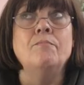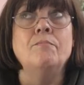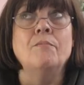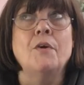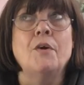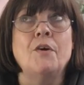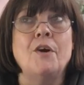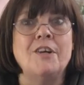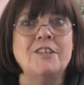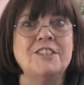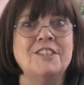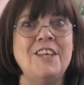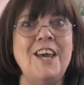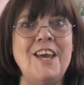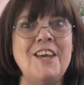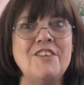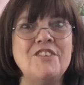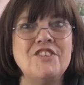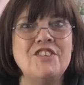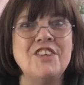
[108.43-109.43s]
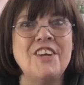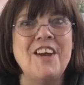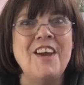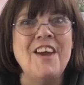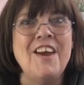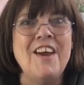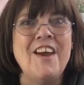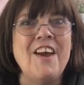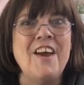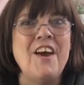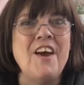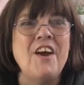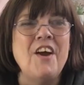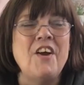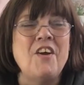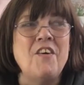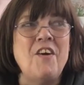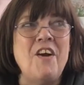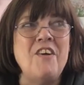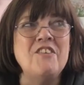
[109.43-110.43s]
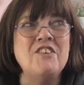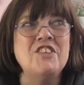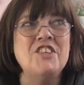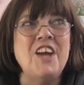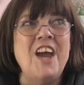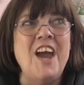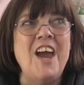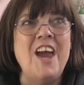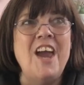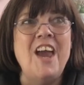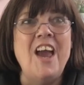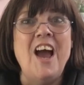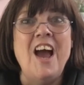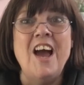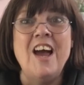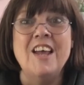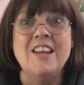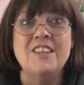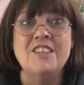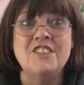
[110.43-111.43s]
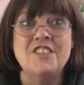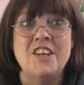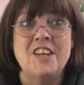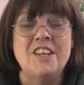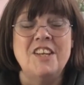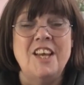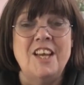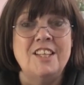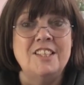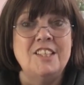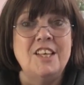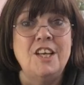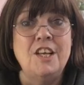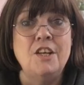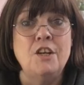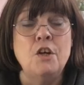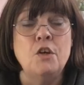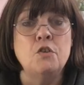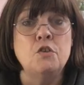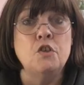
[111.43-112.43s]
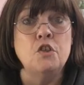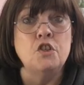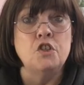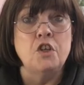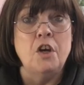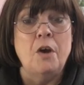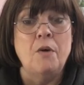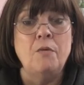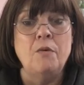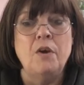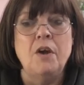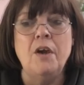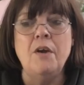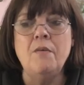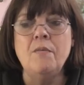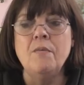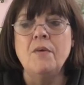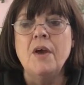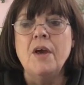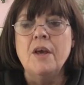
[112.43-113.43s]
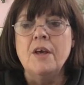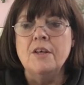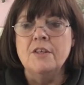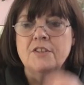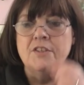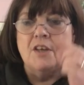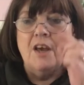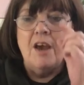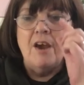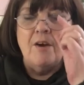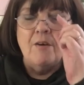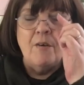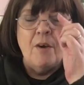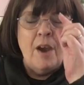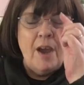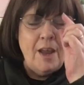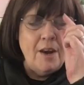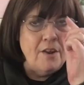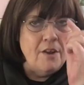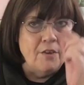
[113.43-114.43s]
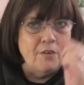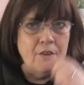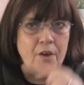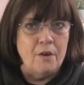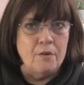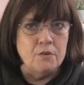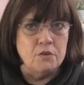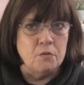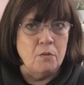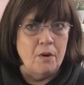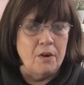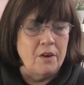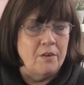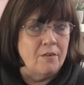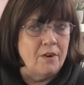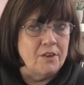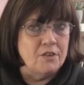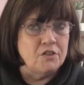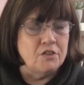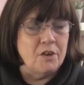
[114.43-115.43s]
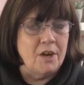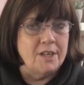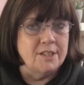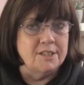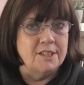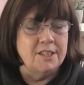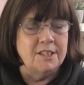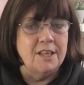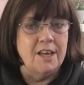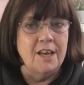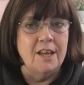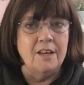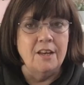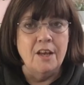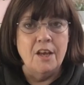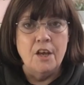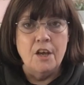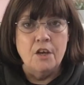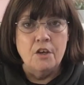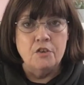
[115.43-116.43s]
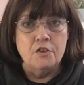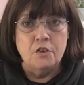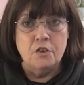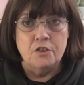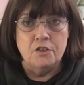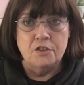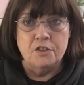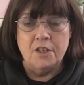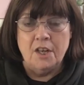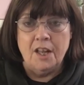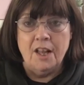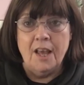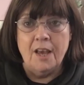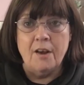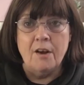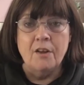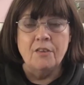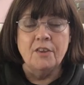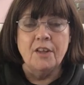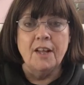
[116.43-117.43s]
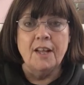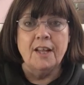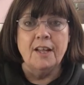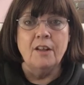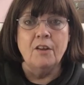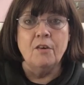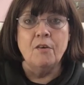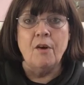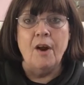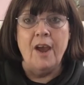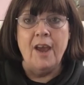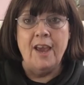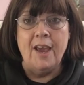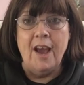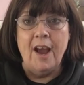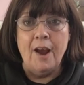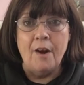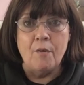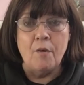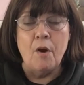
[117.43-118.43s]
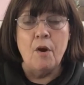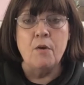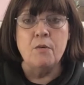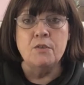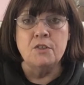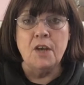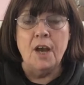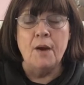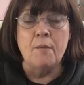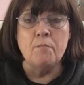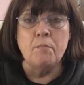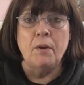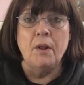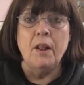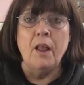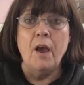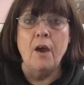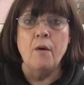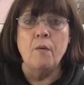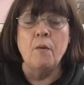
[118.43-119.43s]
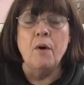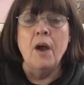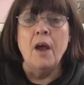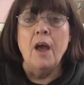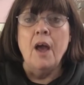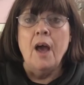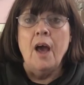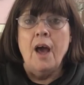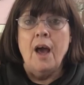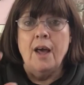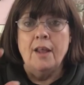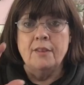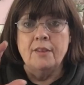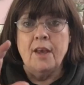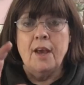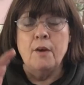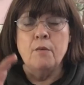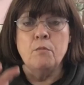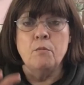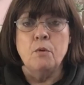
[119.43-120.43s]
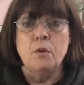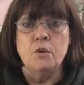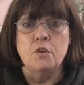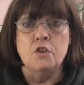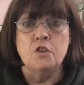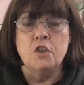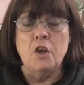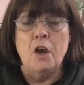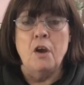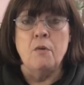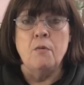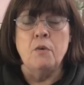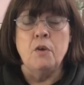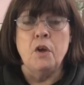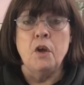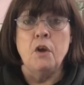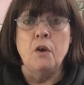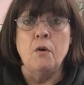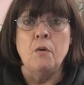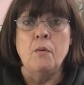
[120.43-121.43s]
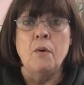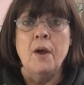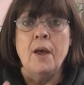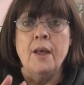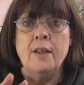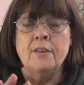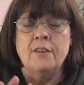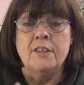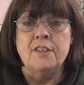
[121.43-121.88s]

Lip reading: cross stitch, crochet and knitting to show you. So any of those what you're interested in, just click on the little grey arrow down below and that will show you the